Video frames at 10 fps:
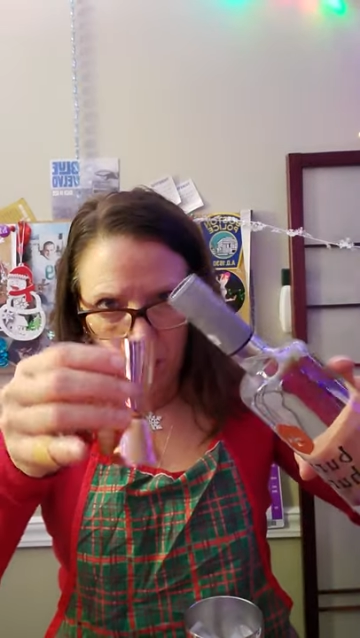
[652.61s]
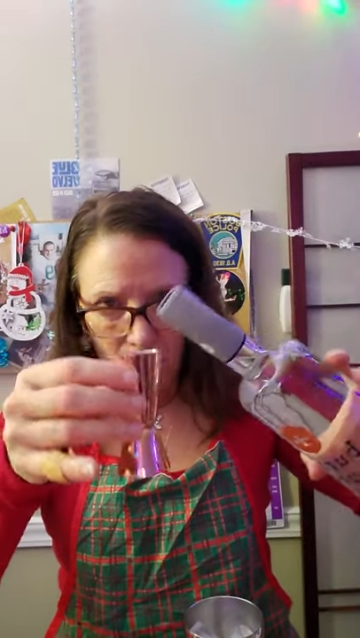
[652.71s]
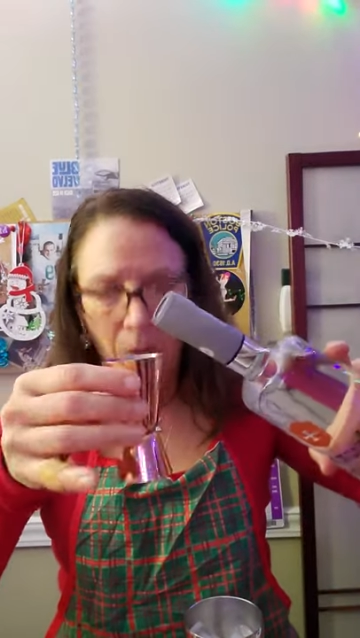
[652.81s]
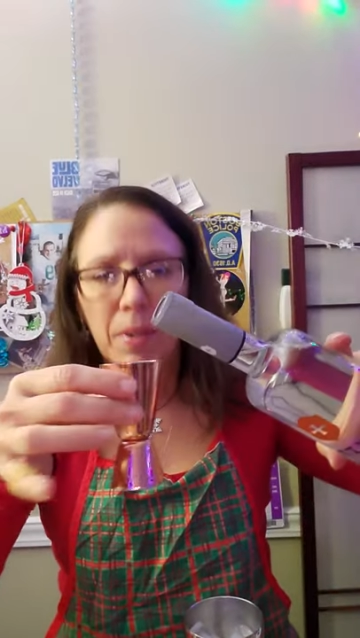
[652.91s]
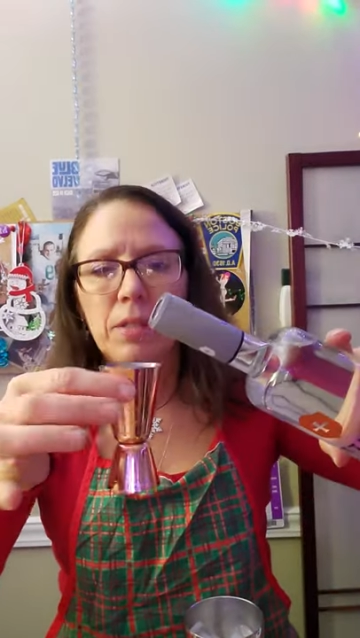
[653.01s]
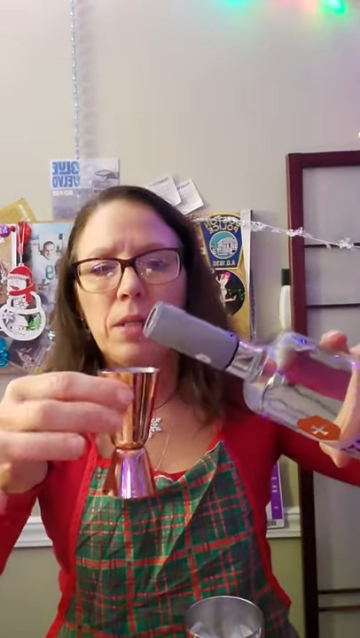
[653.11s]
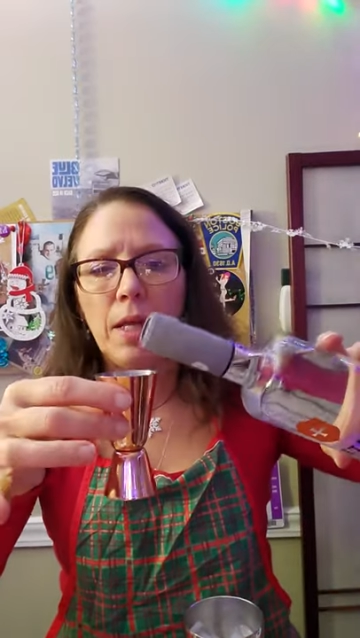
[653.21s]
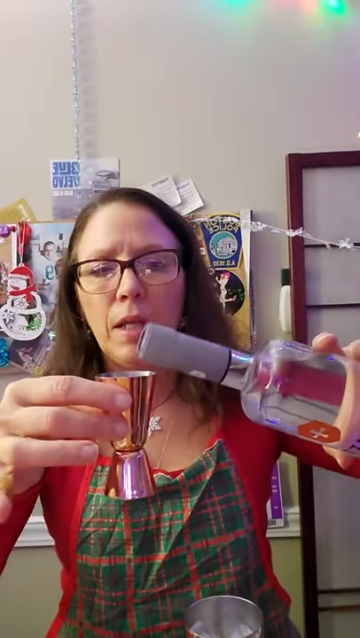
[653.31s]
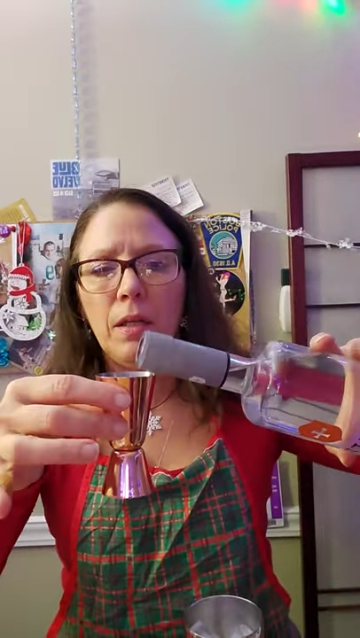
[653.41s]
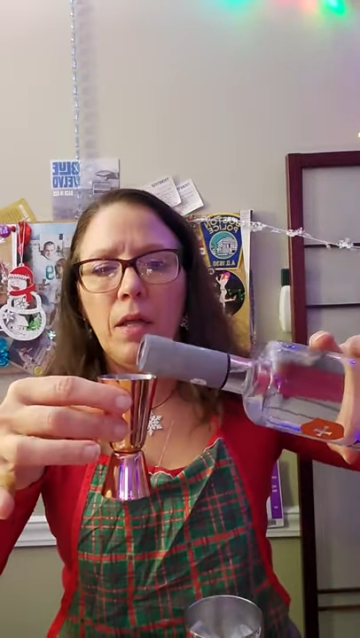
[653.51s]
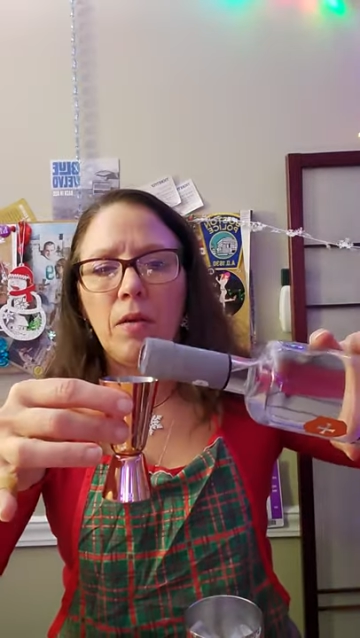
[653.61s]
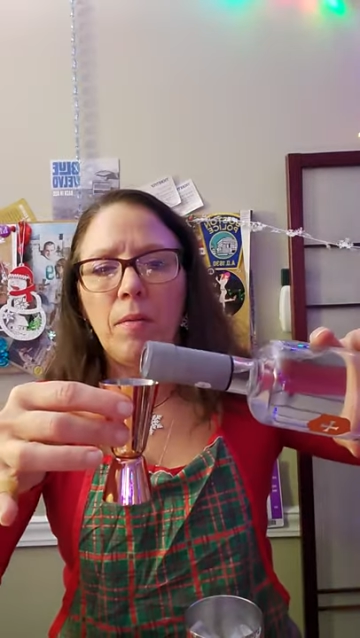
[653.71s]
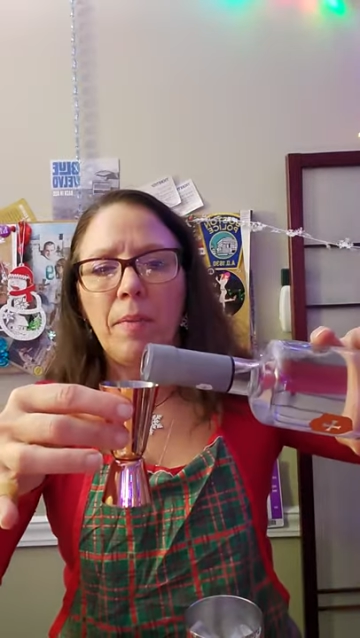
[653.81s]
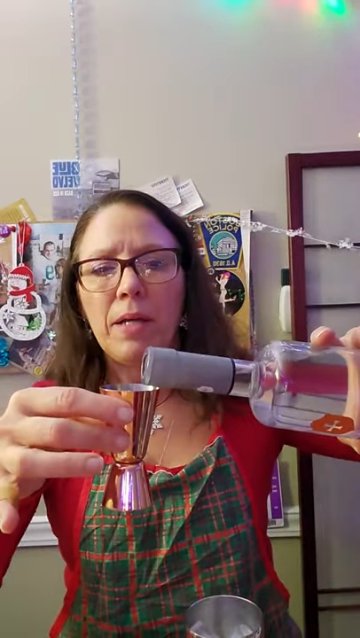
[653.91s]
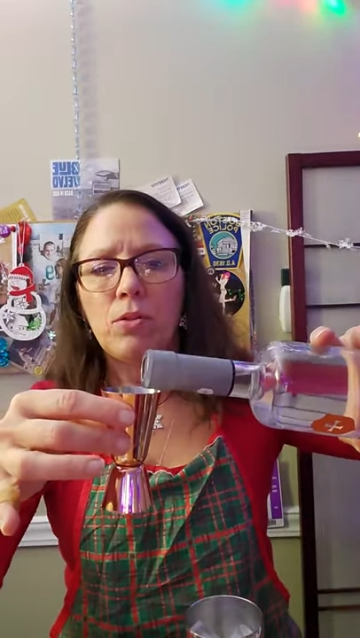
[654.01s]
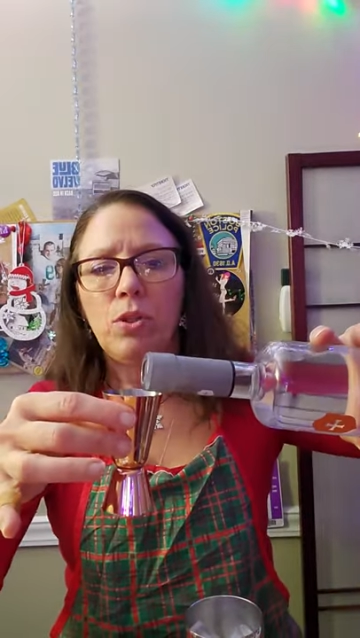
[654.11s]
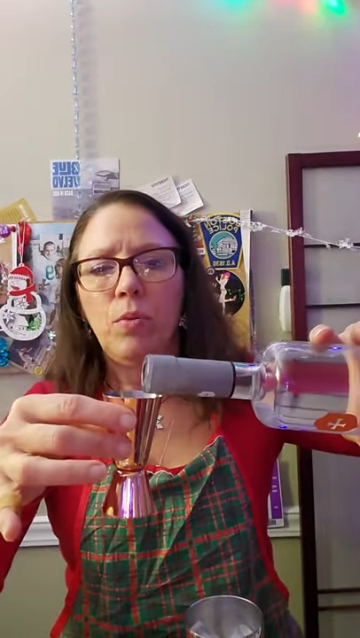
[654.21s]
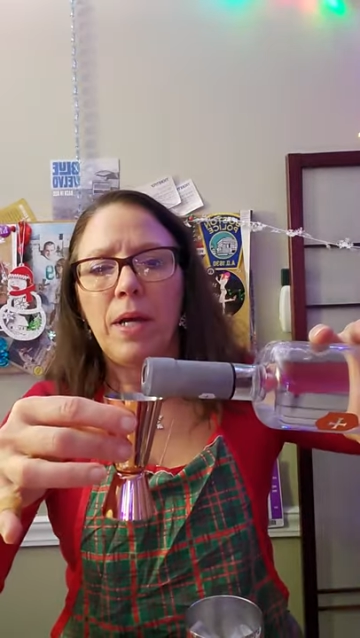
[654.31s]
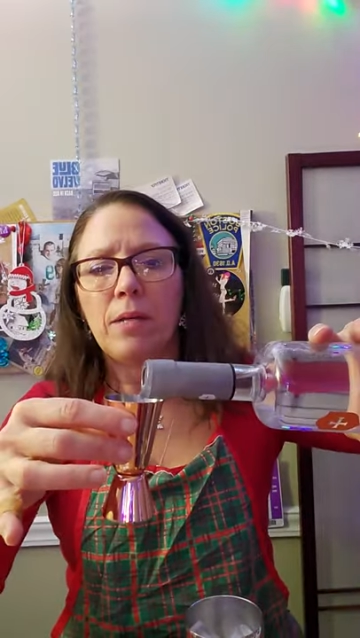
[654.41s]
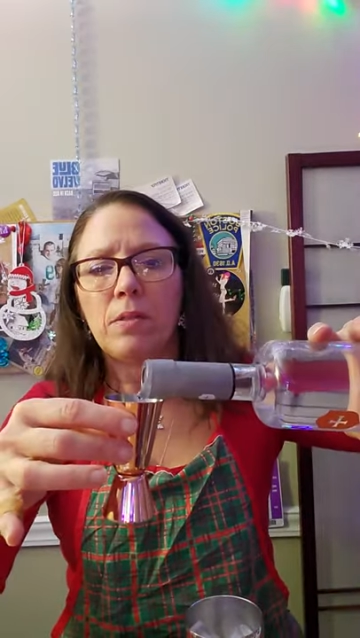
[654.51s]
I'm going to take another about two
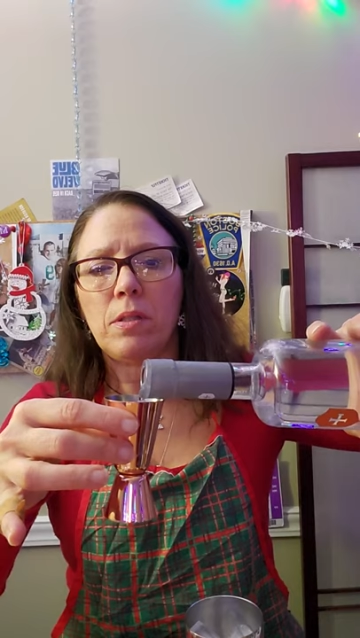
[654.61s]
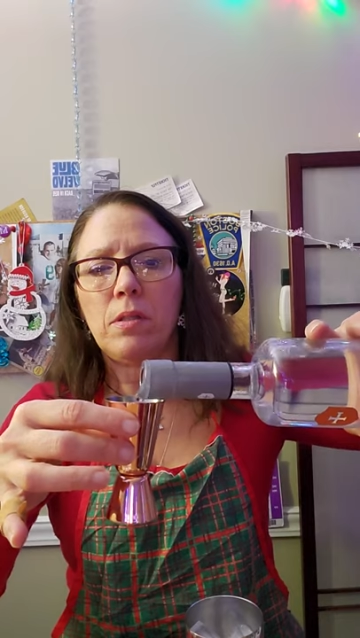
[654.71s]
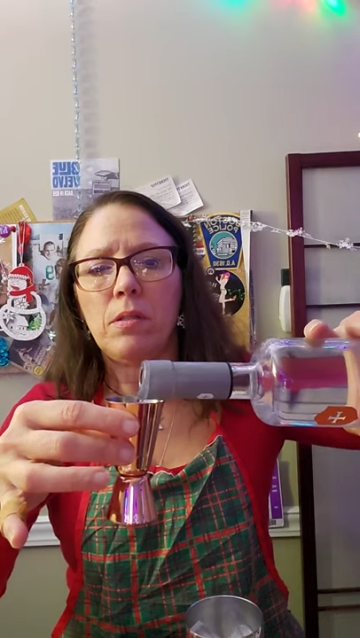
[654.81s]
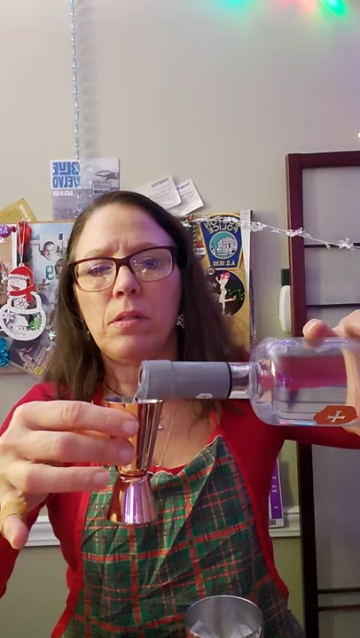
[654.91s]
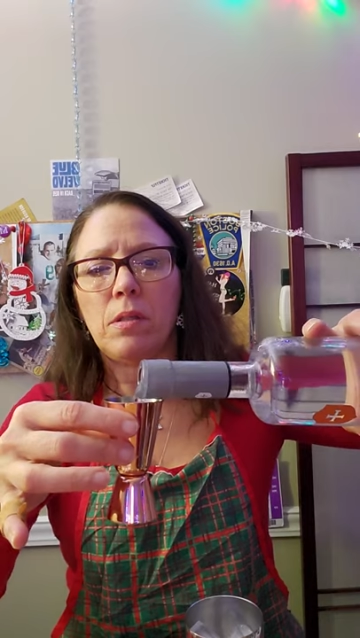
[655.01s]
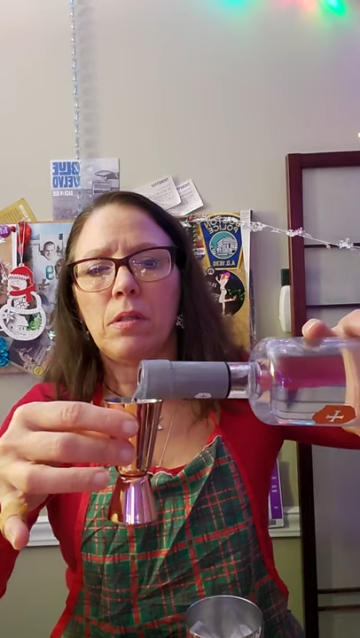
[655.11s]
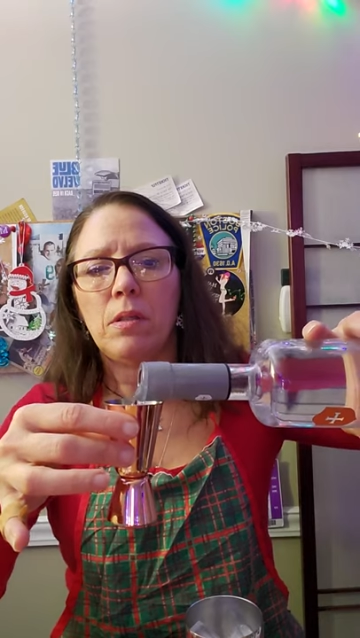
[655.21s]
ounces.